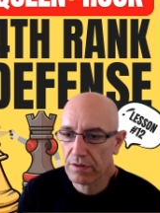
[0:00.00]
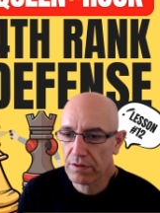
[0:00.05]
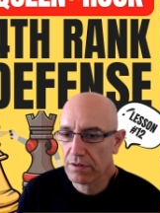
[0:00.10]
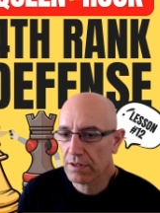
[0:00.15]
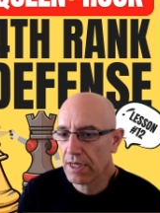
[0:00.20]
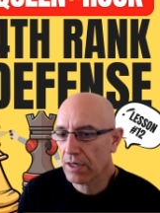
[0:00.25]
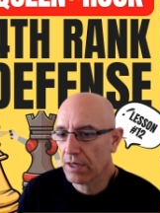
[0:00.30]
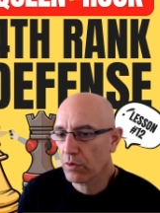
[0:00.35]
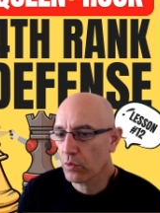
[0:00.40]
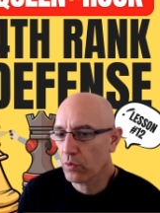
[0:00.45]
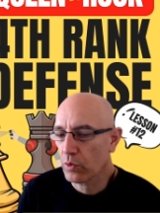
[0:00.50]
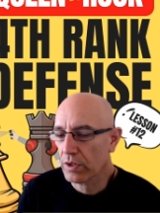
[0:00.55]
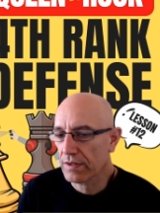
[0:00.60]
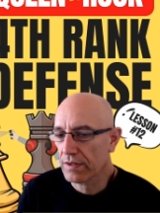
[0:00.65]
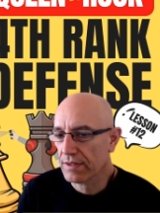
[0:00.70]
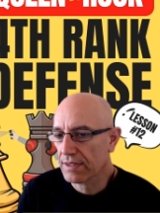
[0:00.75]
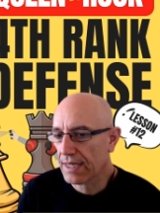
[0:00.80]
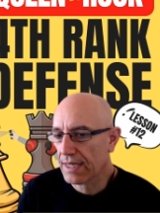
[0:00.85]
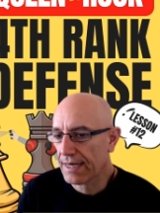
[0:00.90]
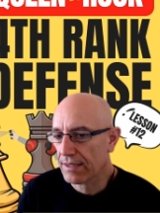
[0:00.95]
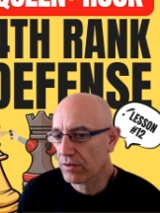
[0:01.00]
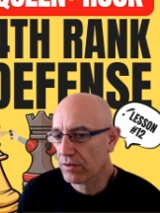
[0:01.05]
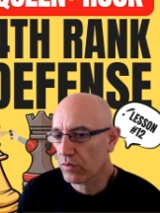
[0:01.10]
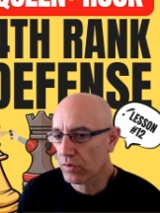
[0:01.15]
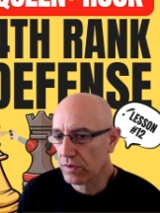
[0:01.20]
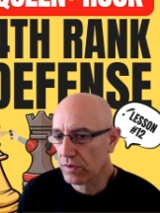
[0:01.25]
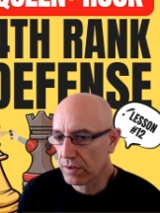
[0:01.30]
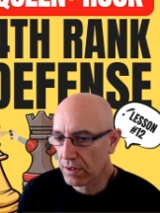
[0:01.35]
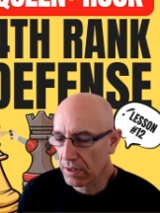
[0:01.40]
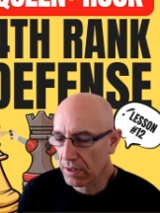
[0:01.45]
Now we start to
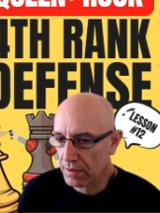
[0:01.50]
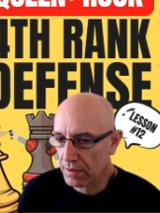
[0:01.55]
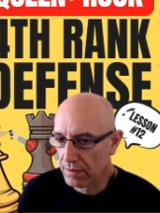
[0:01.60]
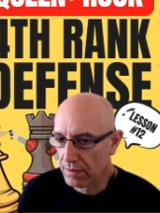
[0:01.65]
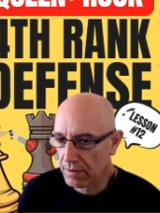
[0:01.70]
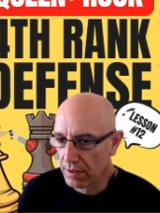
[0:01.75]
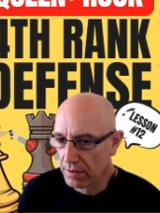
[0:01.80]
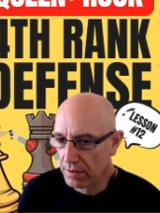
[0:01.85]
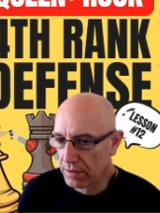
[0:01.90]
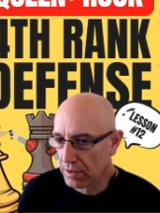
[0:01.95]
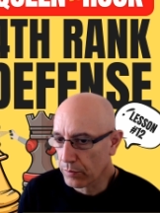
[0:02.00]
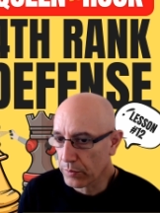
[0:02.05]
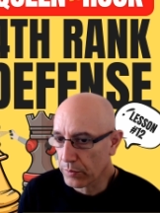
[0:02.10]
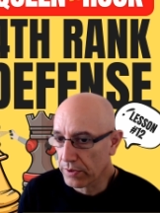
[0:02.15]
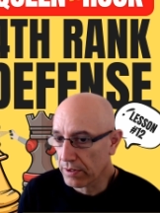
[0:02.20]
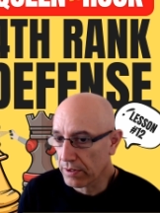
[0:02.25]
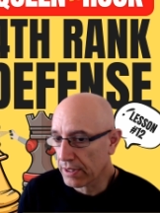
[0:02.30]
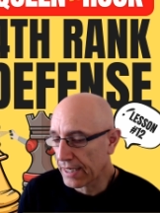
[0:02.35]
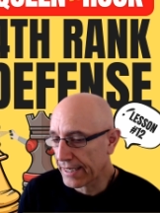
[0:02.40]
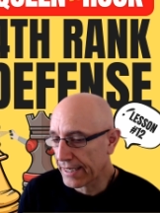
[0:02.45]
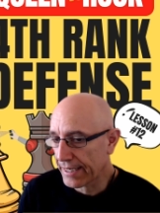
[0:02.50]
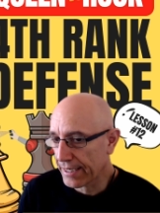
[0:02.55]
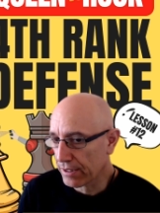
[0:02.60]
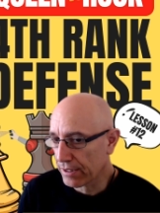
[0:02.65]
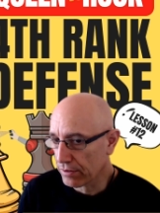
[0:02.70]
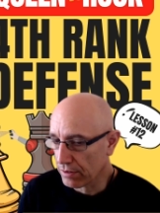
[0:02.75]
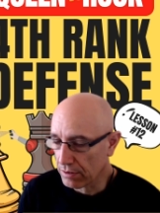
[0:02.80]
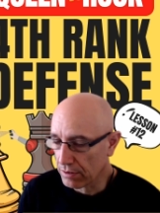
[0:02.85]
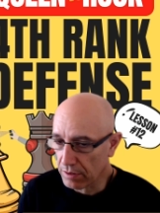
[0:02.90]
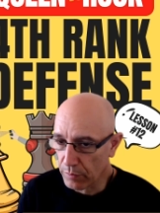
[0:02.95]
set up the
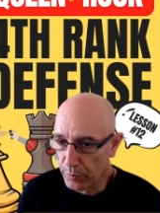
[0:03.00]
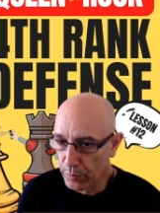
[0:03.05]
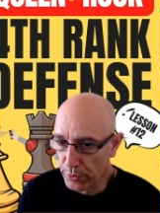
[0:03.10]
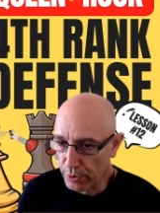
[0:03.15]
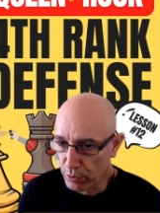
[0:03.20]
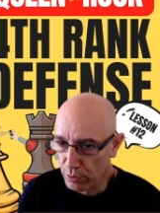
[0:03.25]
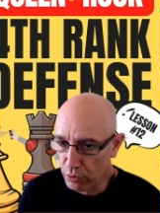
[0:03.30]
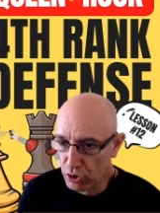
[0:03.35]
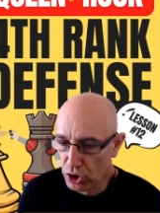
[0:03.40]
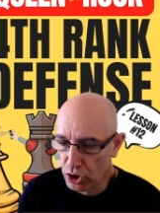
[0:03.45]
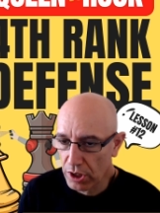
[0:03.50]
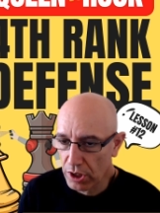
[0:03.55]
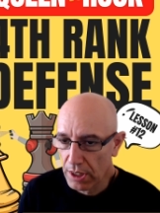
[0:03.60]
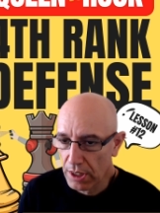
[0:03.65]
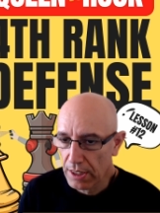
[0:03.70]
diagonal approach.